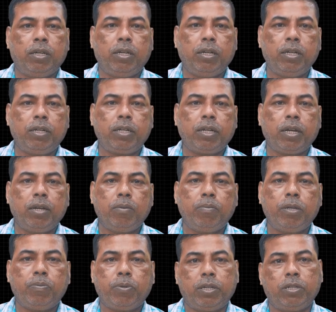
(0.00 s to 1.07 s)
It can
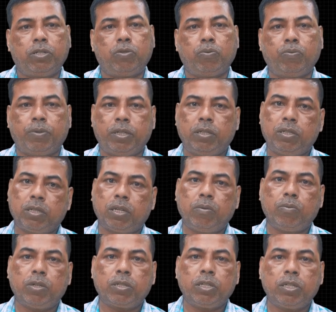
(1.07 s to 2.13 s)
be face-to-face
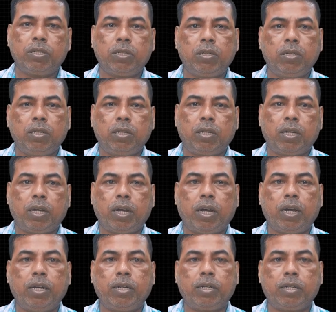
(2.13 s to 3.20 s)
conversation,
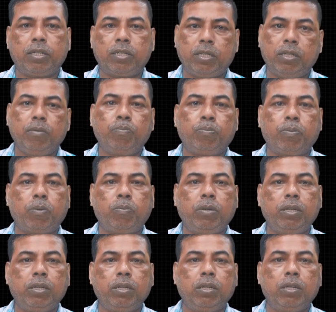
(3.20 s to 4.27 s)
addressing
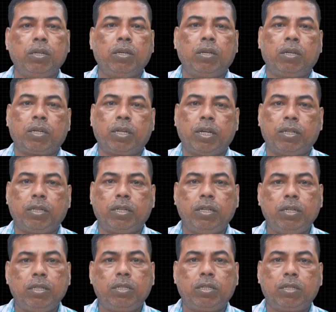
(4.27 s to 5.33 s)
public
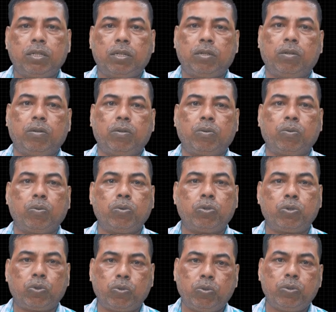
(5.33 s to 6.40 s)
gatherings, road
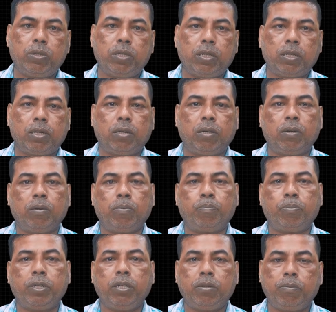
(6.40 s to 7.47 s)
shows,
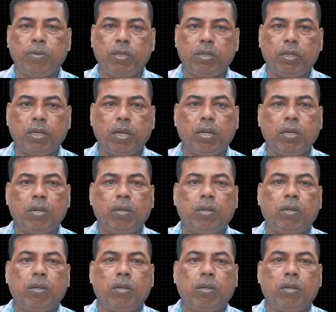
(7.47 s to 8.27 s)
print media,